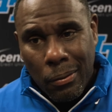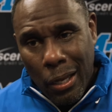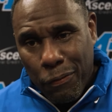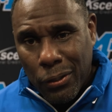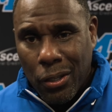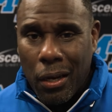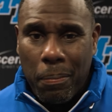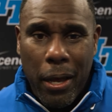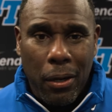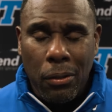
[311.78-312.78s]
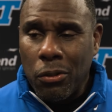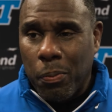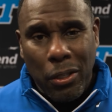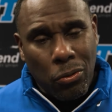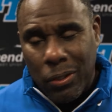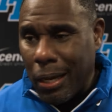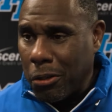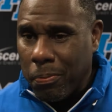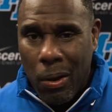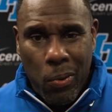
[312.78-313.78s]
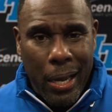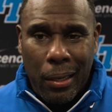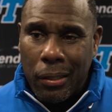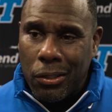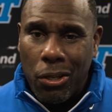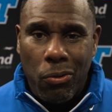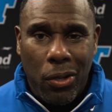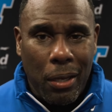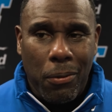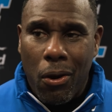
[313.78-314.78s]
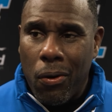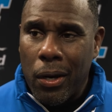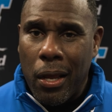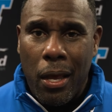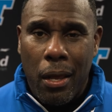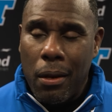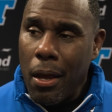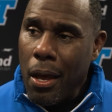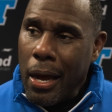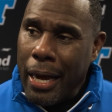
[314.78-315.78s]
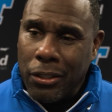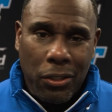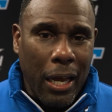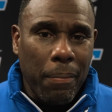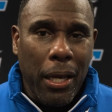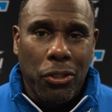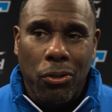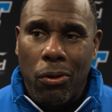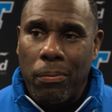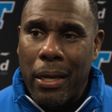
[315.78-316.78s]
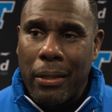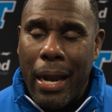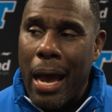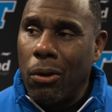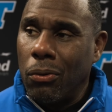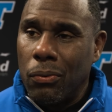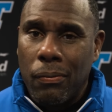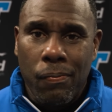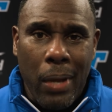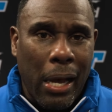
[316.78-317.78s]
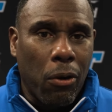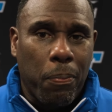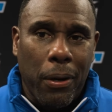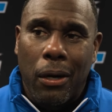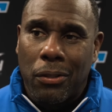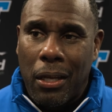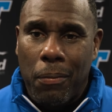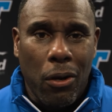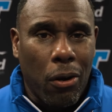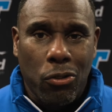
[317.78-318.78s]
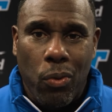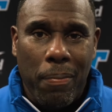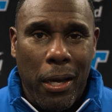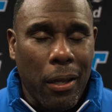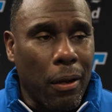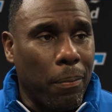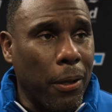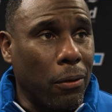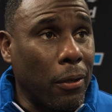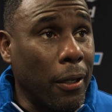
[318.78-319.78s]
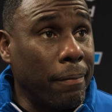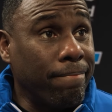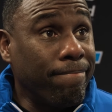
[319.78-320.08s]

defense getting better, special teams, man, we got to continue to keep going. And I just got to make sure, man, that I don't put our team in harm's way by getting a penalty.